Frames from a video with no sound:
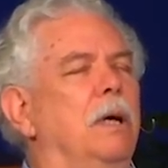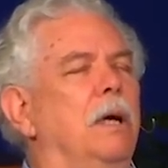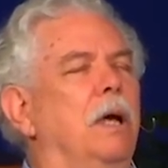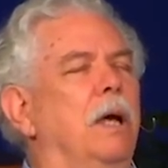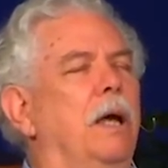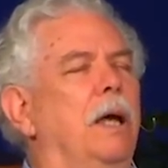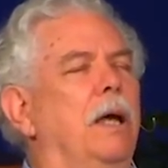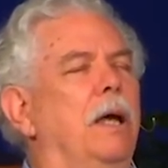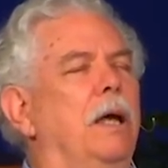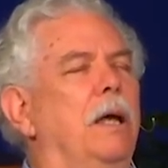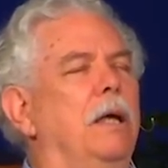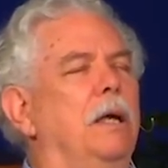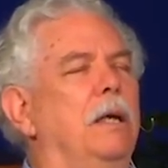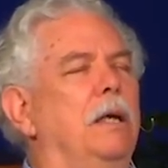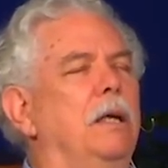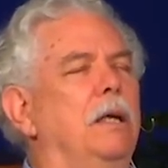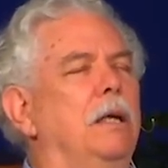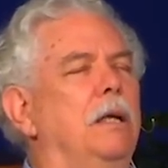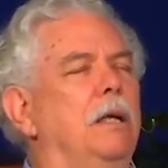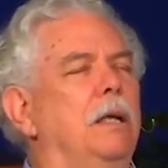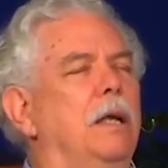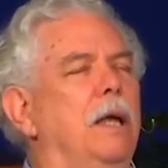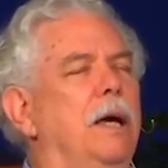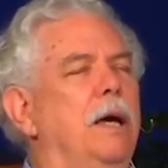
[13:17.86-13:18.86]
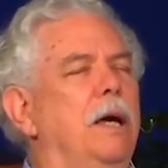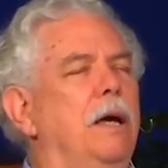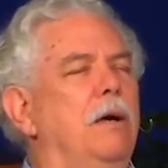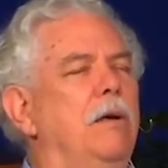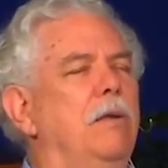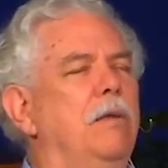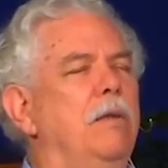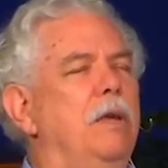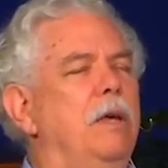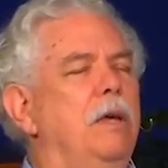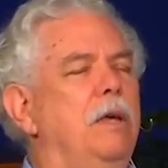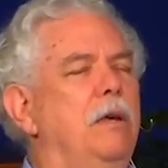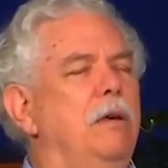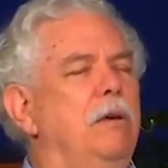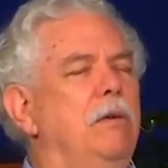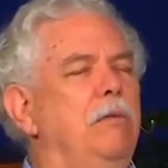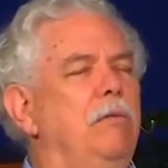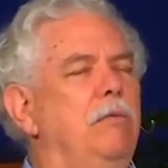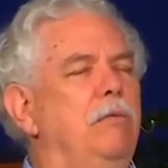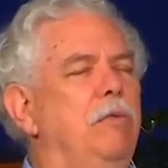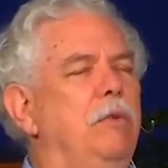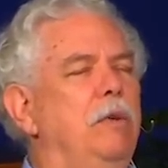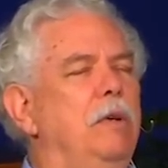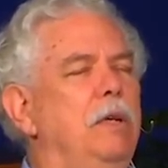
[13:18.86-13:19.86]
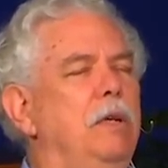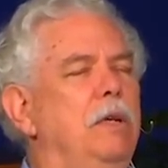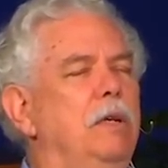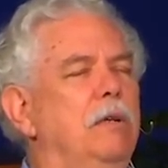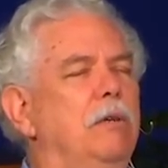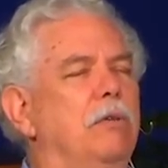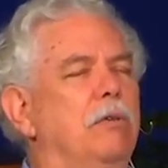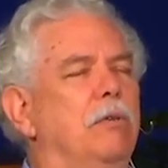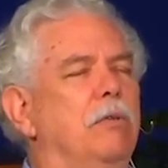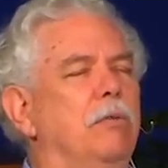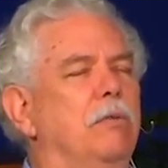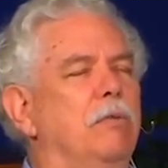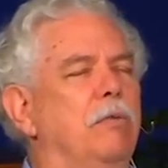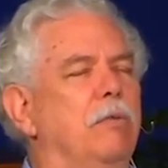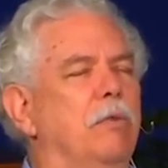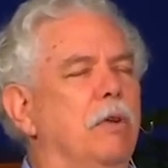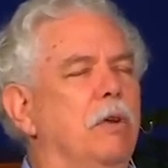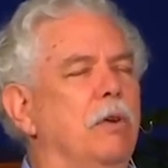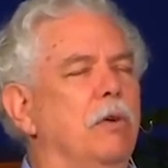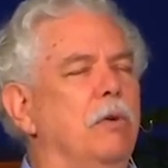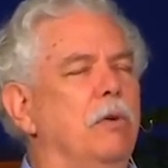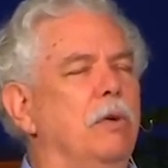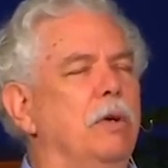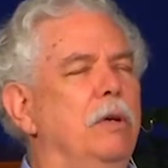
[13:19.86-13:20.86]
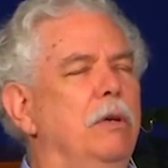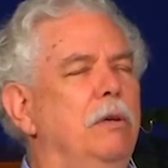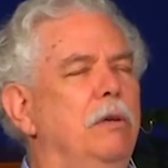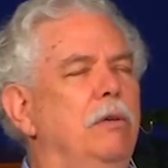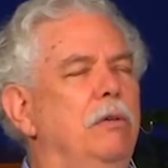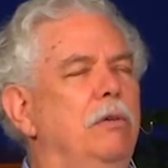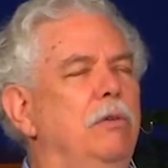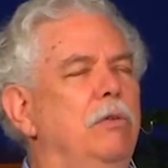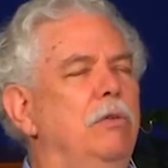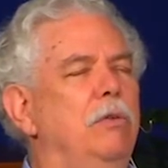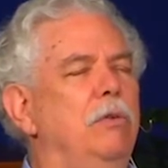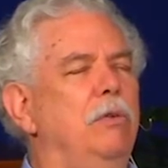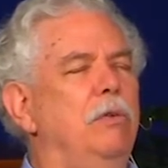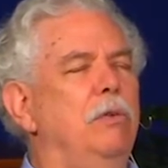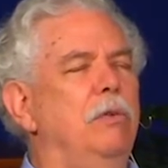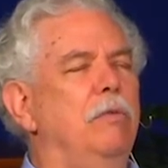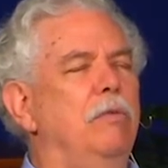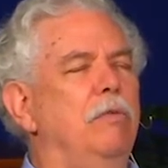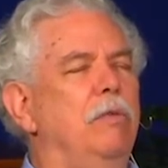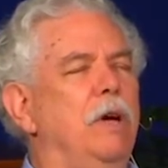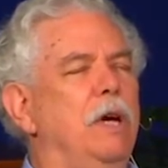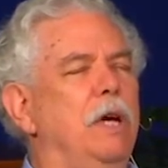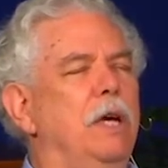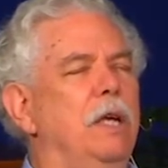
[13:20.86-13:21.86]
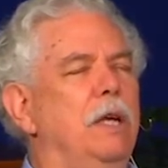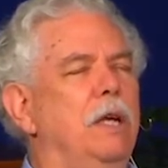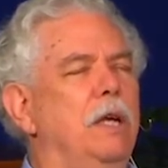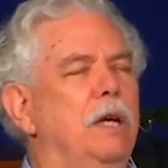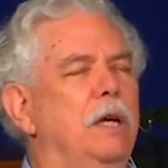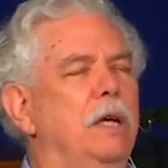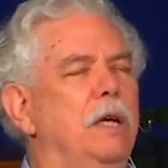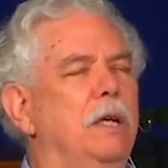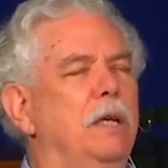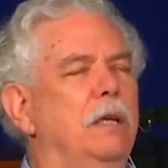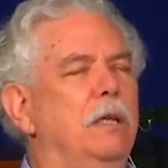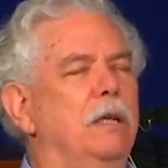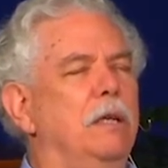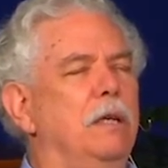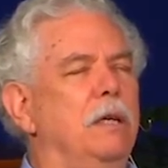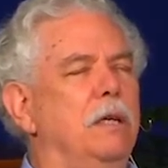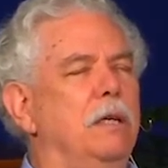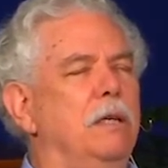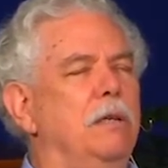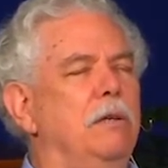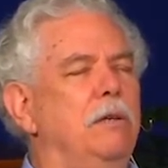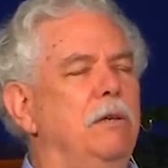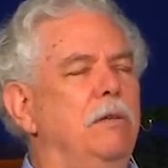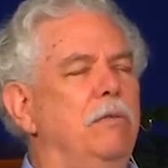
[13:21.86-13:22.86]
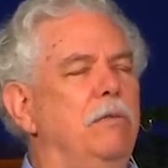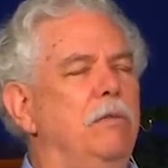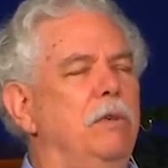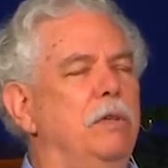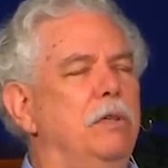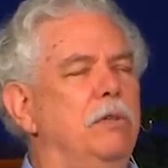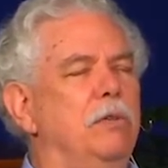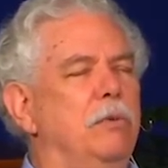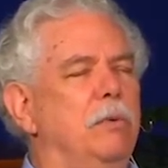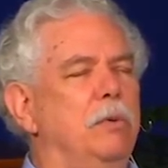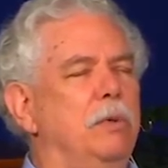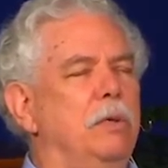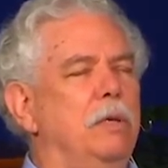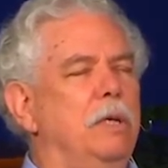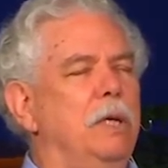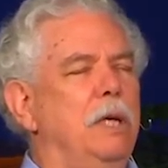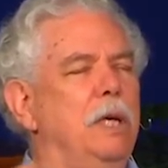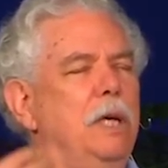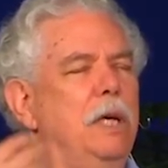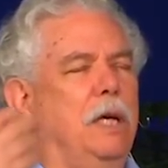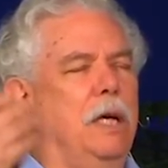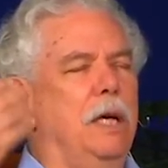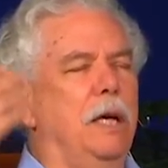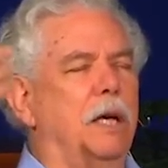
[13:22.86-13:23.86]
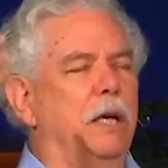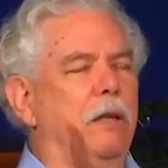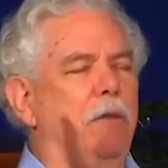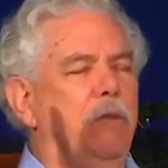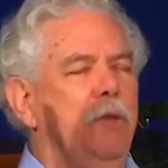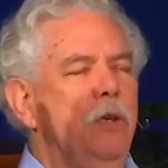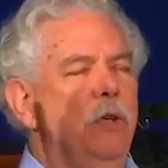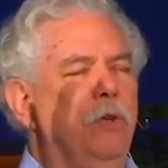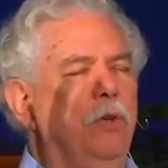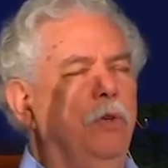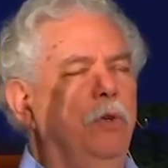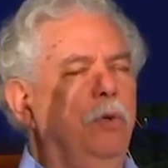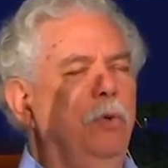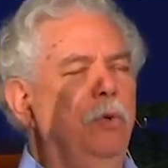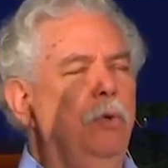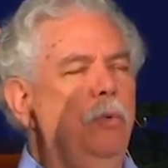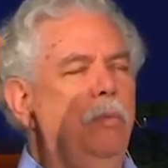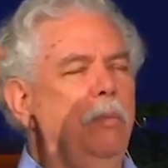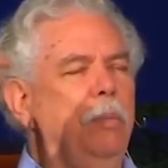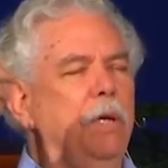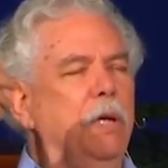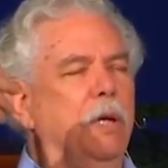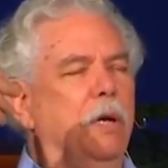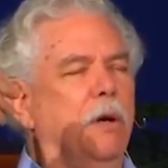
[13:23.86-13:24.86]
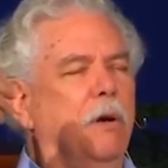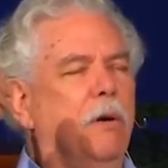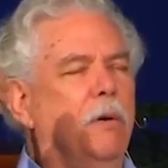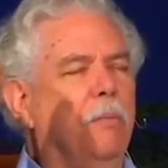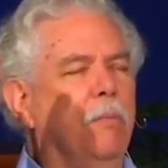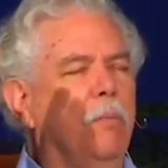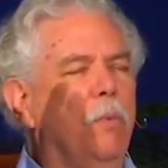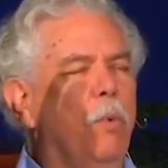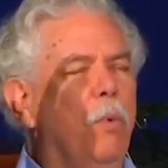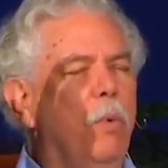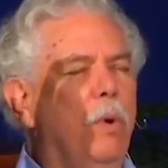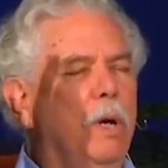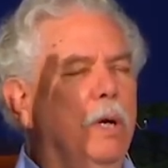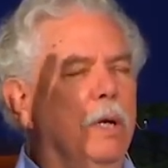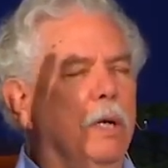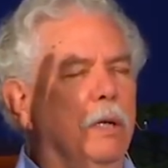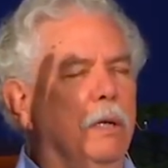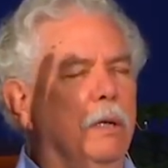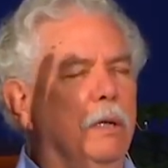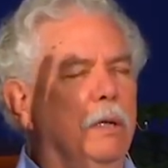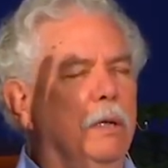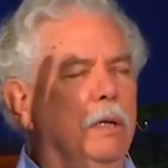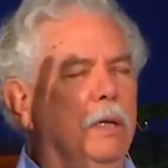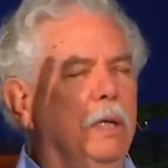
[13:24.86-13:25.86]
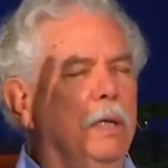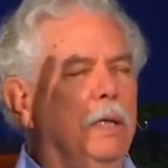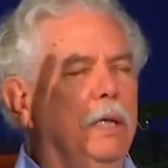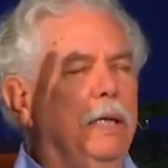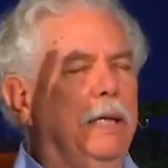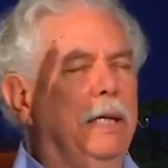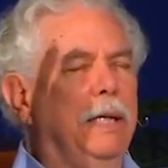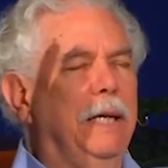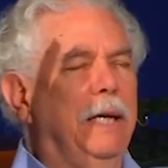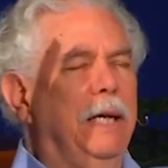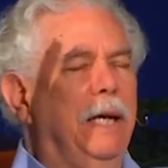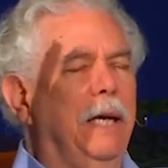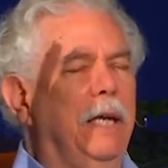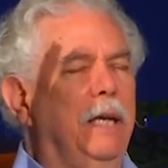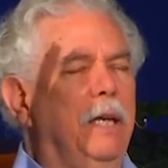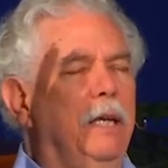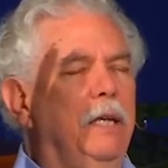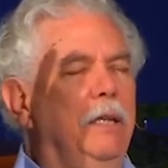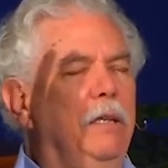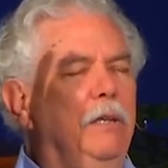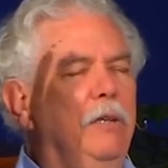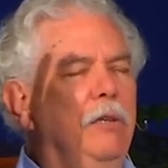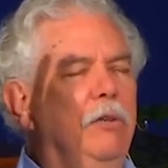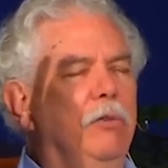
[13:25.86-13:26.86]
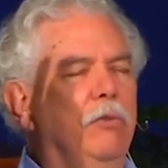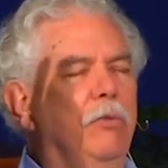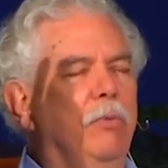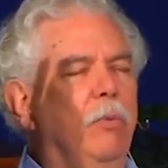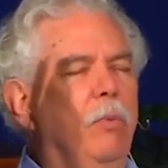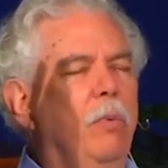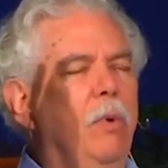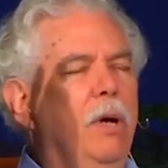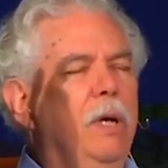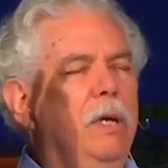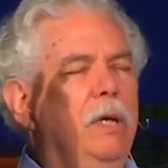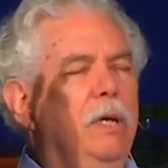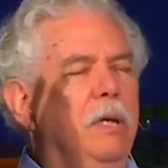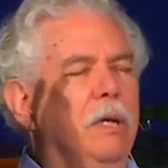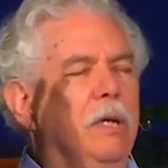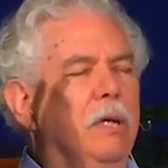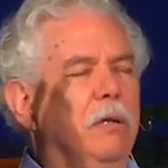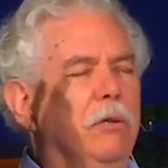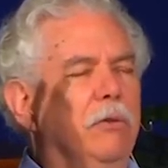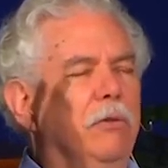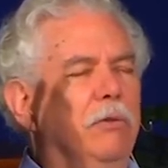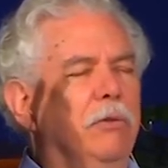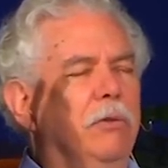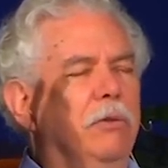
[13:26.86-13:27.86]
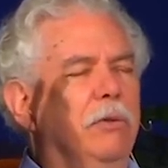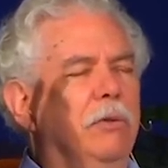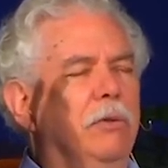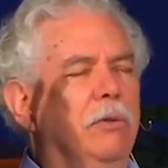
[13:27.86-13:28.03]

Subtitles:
and allow the infinite to flow into the finite, the individual, and the two become one. And in this oneness